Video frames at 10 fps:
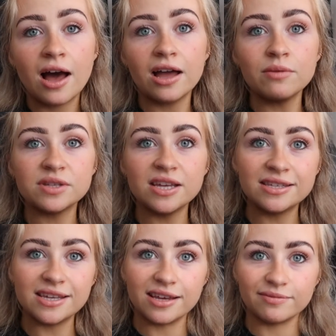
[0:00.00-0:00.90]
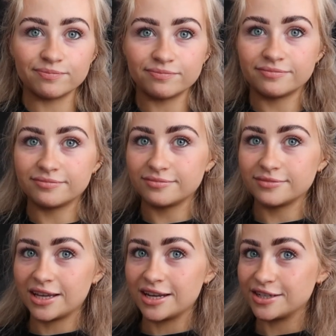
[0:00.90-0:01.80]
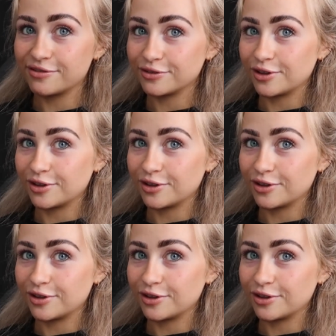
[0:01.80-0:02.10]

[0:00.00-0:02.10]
I am sitting in a different